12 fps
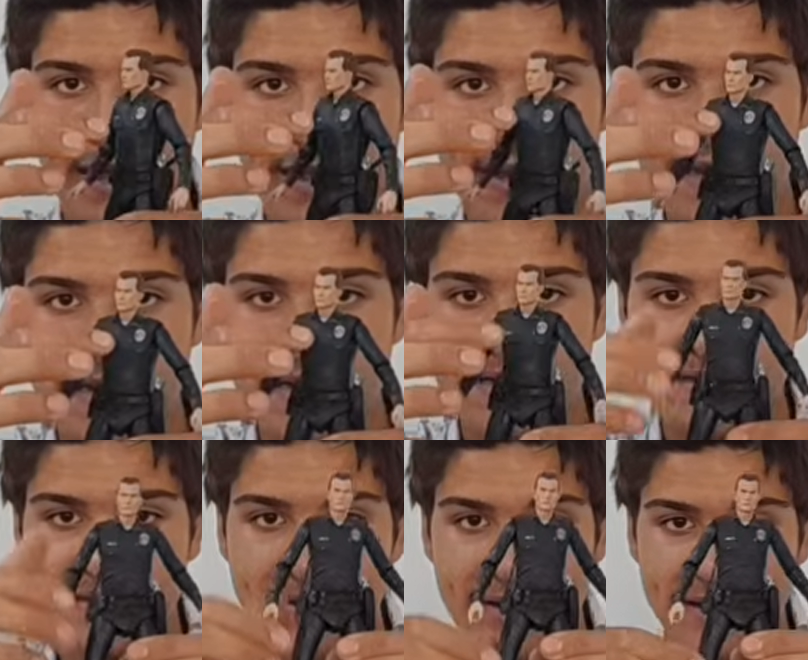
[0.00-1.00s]
in
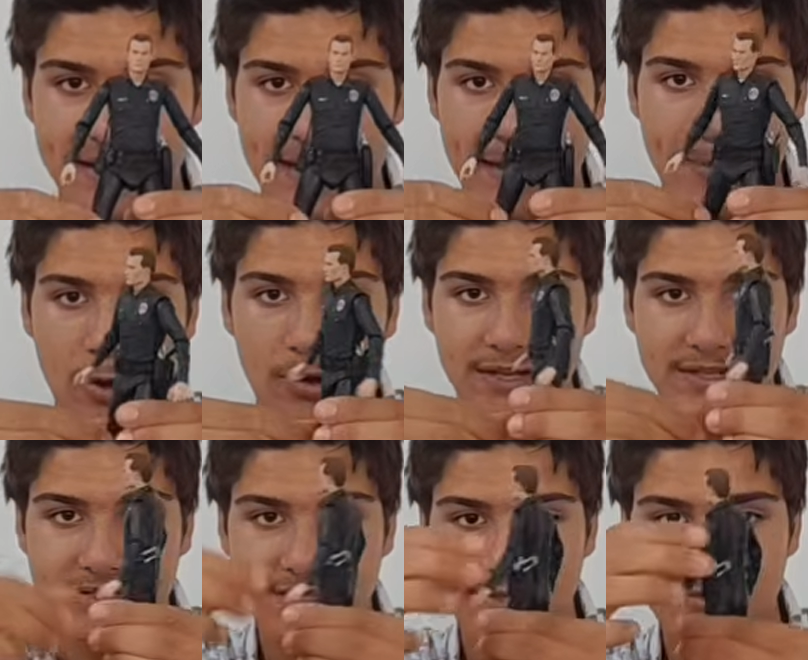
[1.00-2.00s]
his like
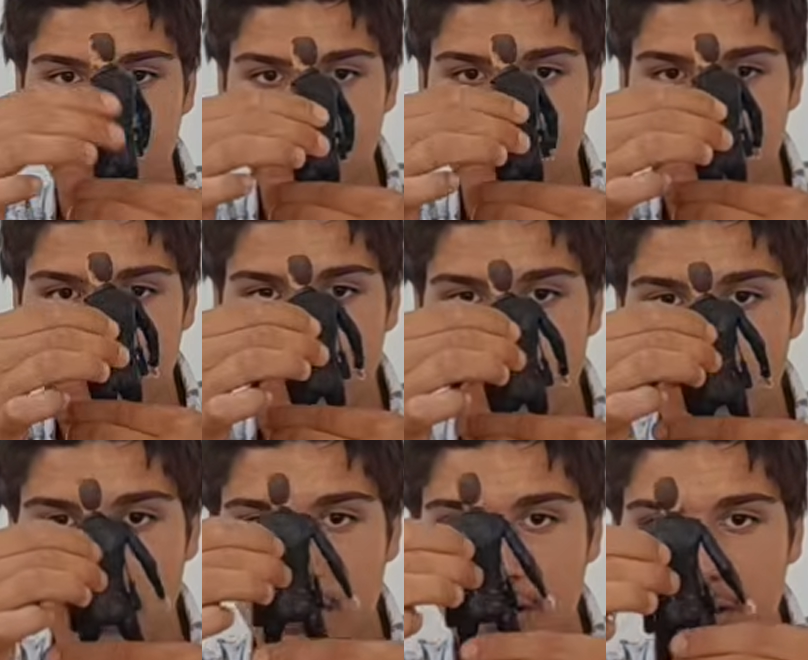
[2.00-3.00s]
pockets, which is
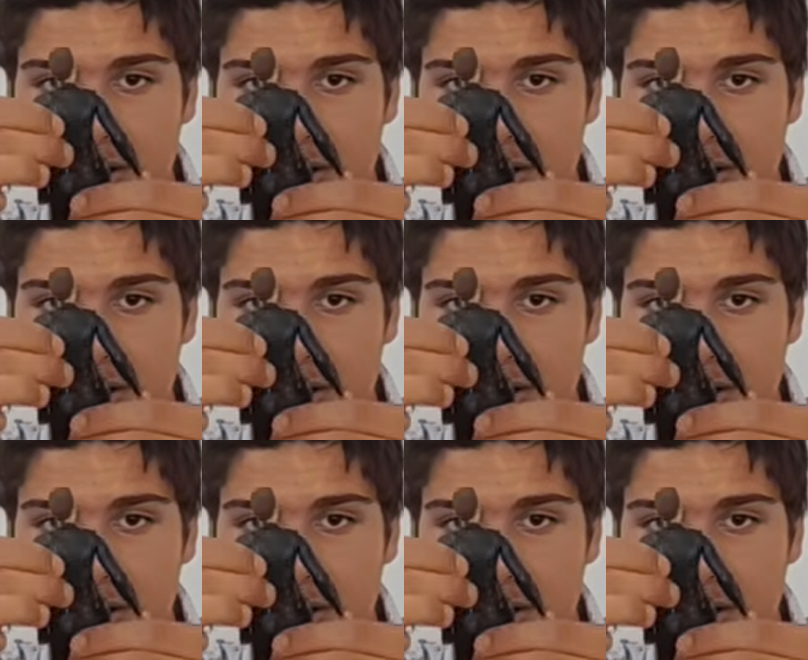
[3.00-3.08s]
cool.